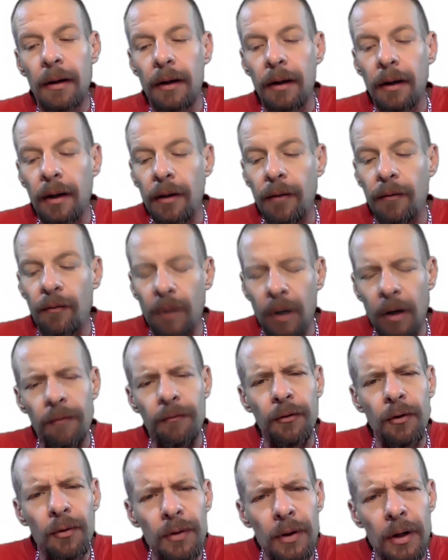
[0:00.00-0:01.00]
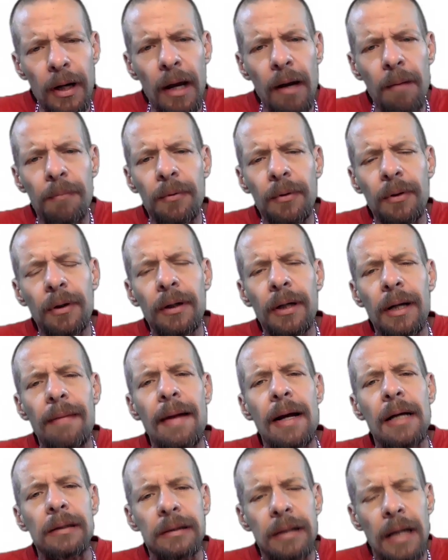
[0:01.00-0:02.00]
If you're in the neighborhood and
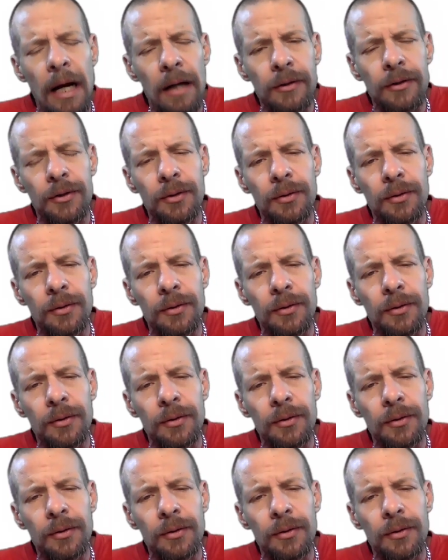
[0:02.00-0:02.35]
that's not